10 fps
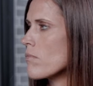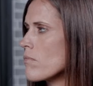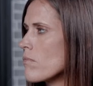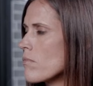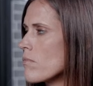
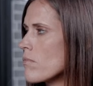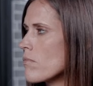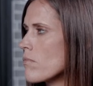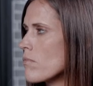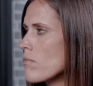
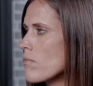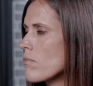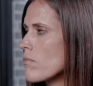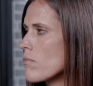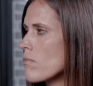
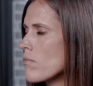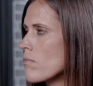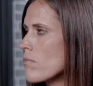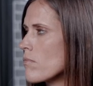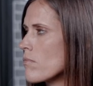
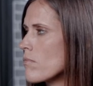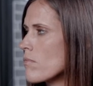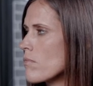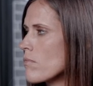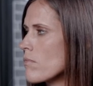
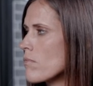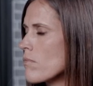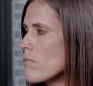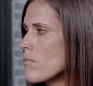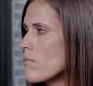
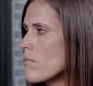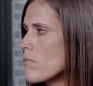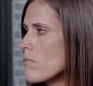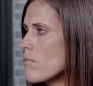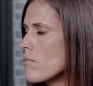
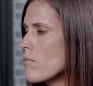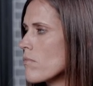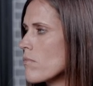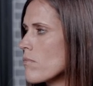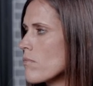
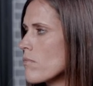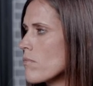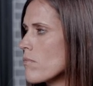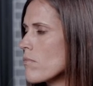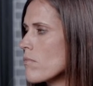
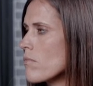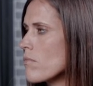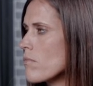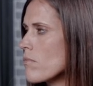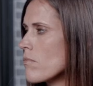
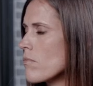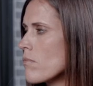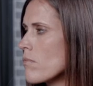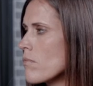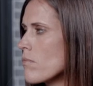
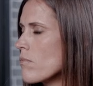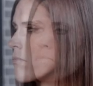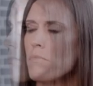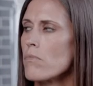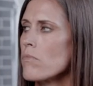
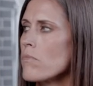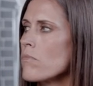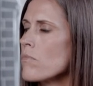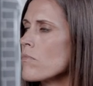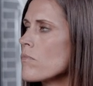
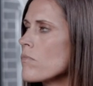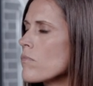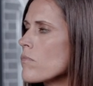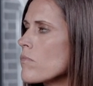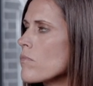
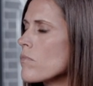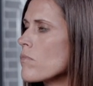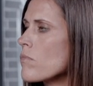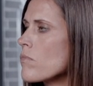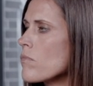
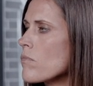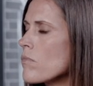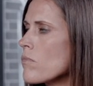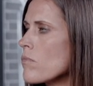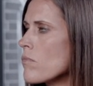The person shown says nothing.